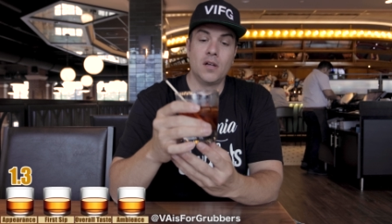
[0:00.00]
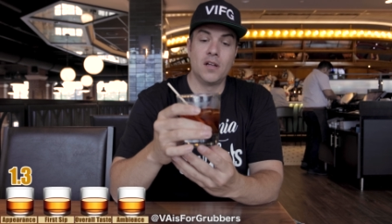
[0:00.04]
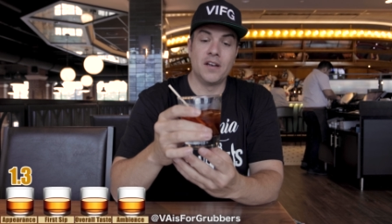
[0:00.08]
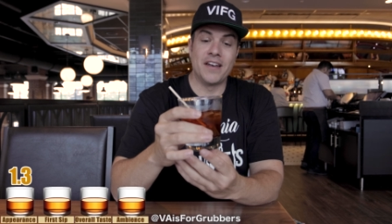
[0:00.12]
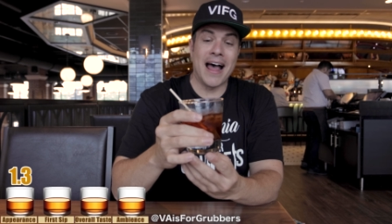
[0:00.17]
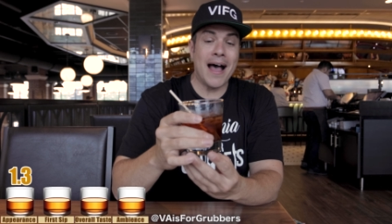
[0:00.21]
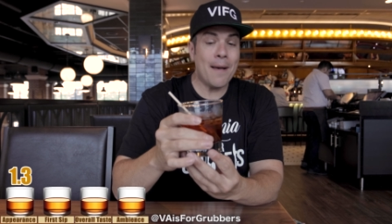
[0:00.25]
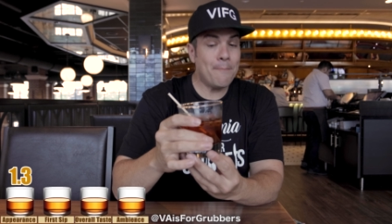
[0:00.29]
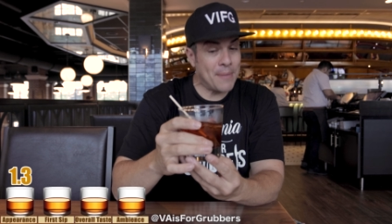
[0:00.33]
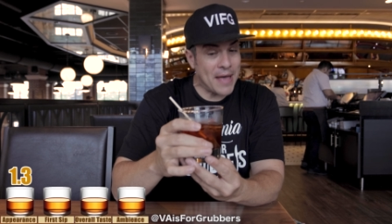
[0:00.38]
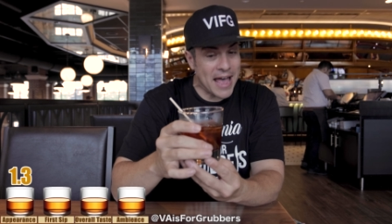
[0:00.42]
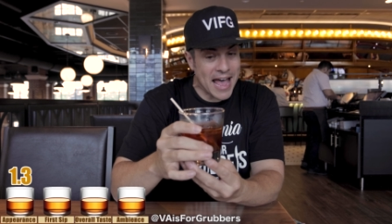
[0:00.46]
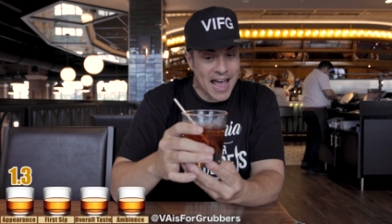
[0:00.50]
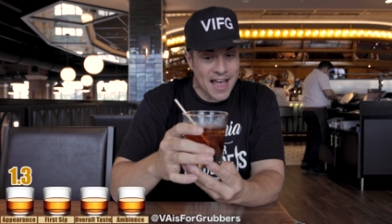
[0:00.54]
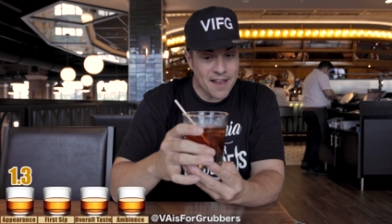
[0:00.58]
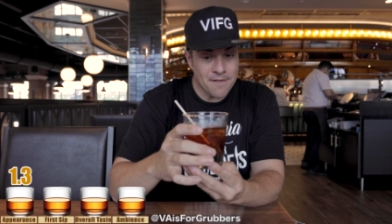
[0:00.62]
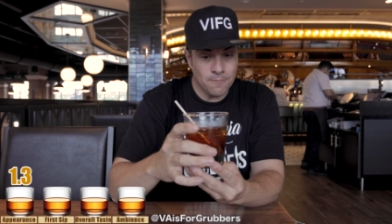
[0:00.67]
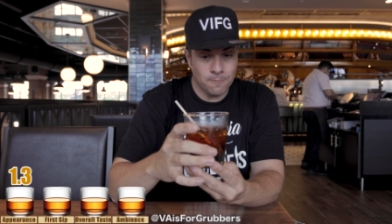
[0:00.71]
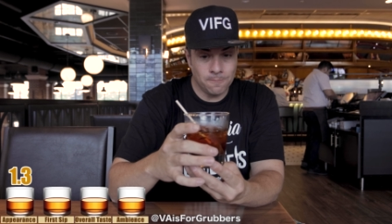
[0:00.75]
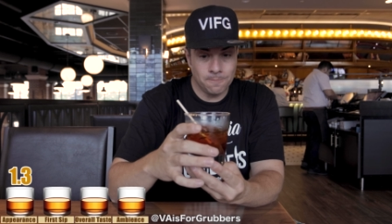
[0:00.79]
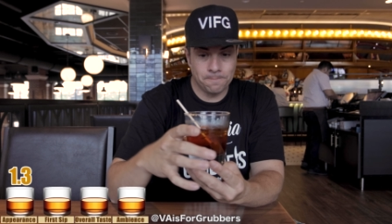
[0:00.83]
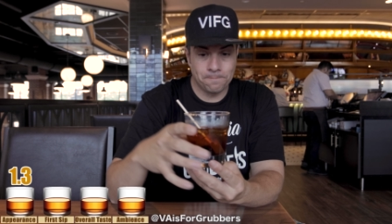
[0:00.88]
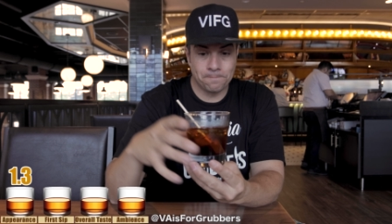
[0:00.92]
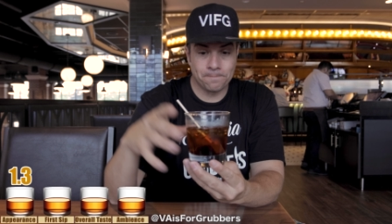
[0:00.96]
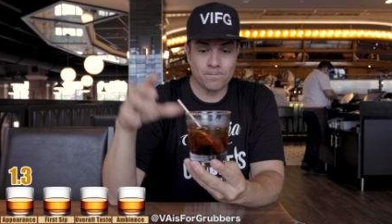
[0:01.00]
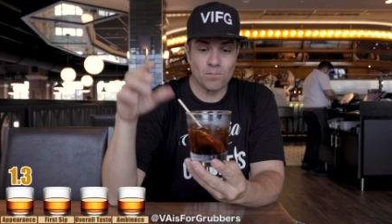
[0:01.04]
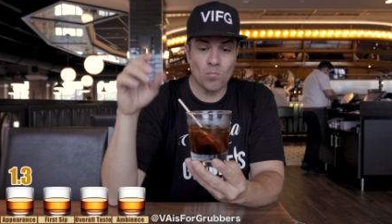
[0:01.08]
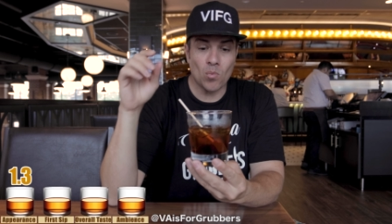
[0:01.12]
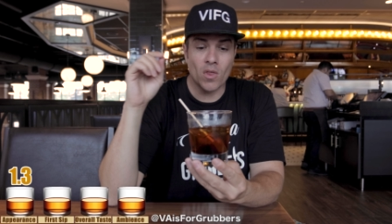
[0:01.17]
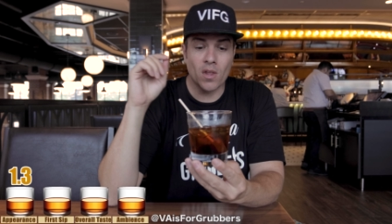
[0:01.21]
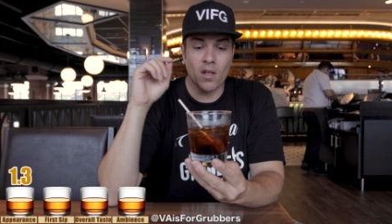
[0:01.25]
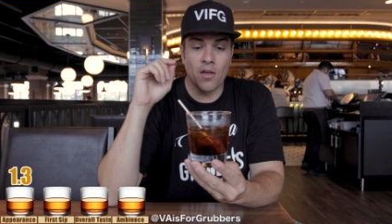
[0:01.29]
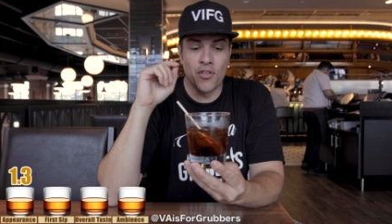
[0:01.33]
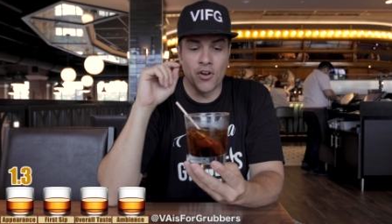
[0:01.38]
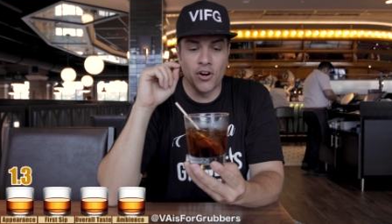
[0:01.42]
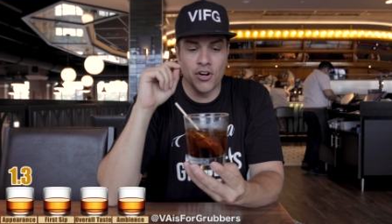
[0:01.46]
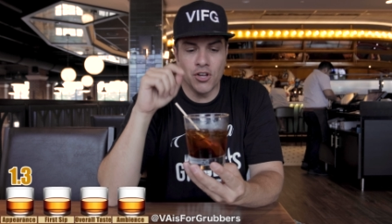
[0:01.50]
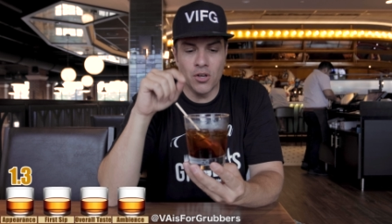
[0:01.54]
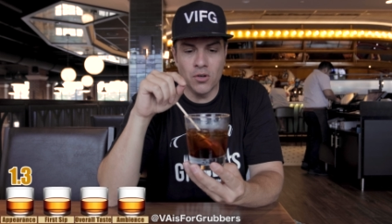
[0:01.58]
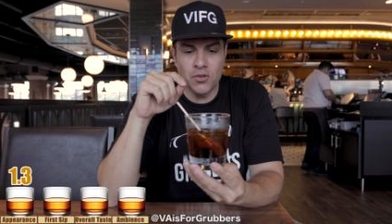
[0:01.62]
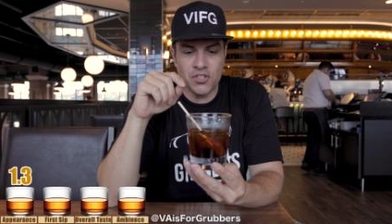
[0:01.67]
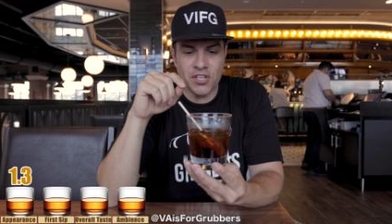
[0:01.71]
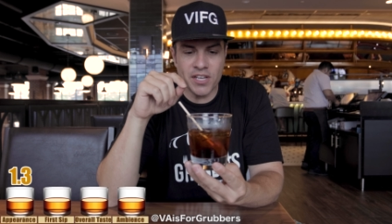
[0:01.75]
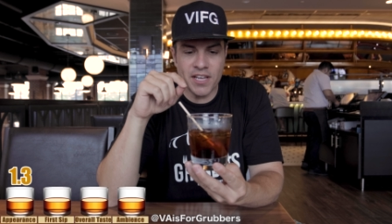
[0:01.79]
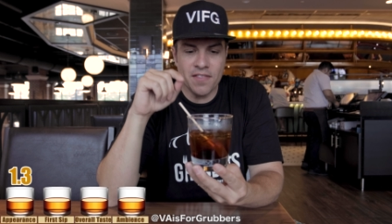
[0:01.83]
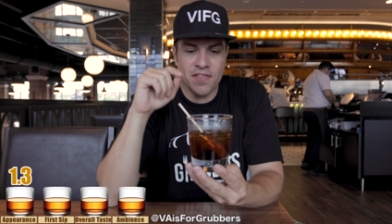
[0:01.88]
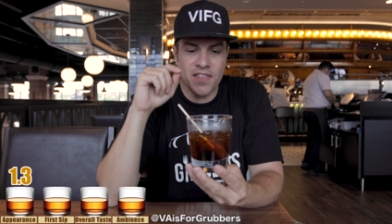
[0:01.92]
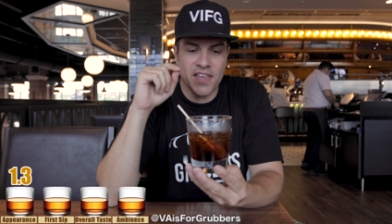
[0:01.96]
Not bad. They're
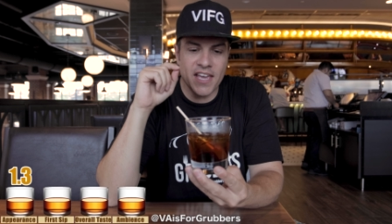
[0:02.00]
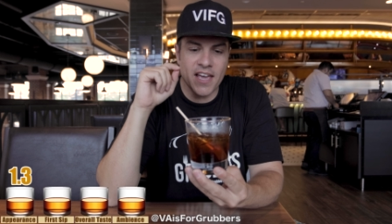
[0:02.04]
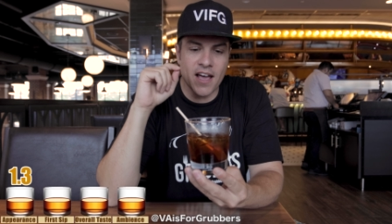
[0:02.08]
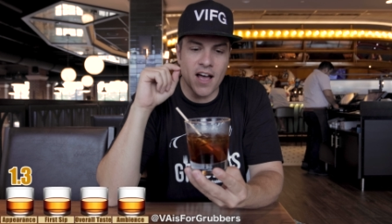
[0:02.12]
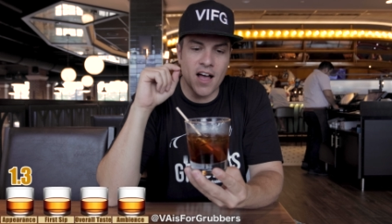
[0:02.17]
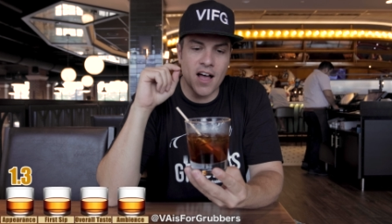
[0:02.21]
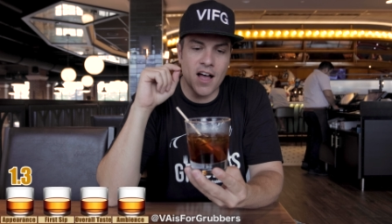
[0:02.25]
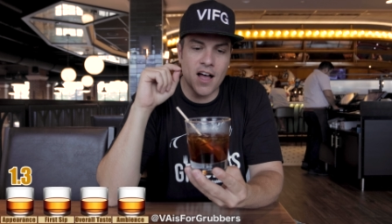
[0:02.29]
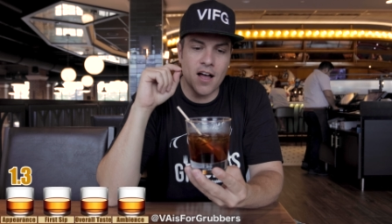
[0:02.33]
using the